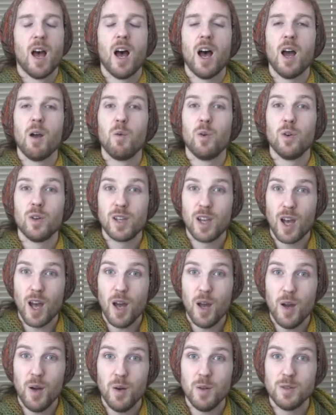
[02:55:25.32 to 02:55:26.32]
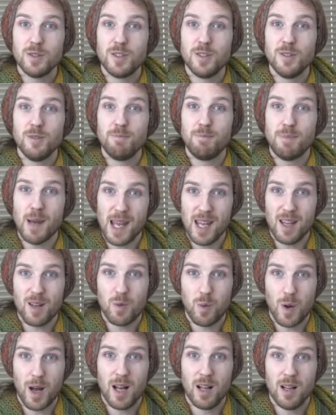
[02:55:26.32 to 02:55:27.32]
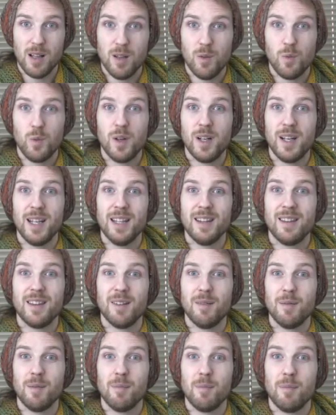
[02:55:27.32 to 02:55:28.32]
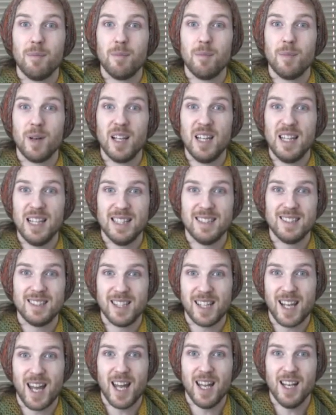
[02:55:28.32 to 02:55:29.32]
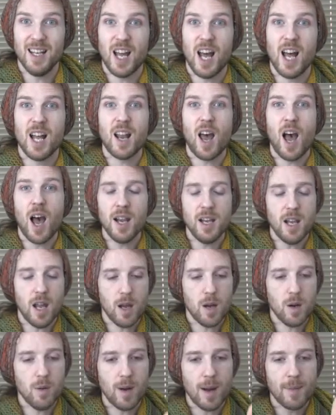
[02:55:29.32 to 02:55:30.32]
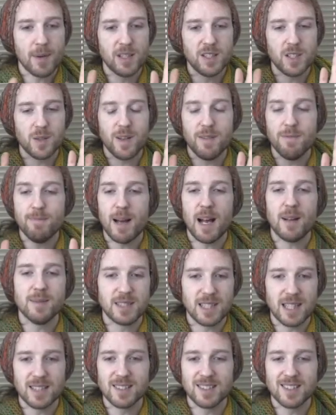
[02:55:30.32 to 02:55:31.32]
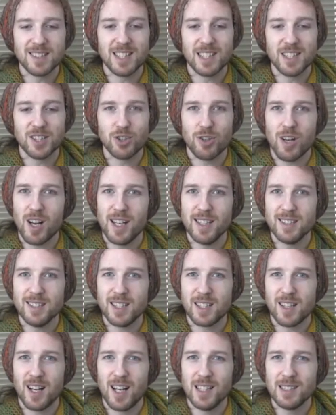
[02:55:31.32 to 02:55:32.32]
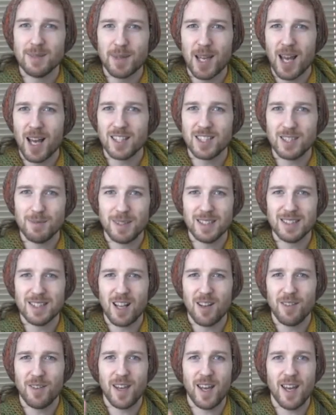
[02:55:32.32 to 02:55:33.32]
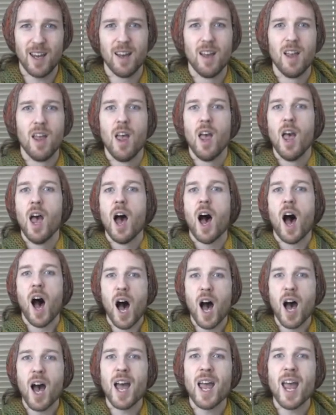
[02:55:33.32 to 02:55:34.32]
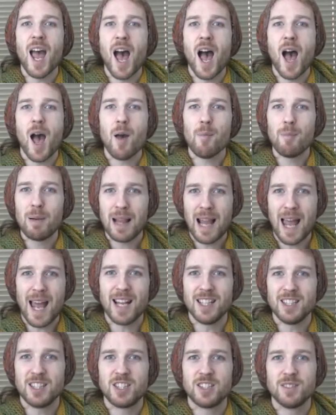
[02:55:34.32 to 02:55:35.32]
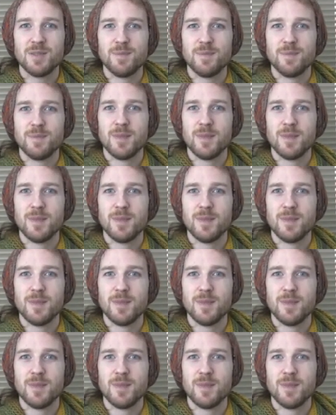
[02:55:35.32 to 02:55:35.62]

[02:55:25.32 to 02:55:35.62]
I will go to Bakewell with my list again, and I know I'm going to do even better. That's still a try, isn't it, guys? I'm catching myself here. I pledge,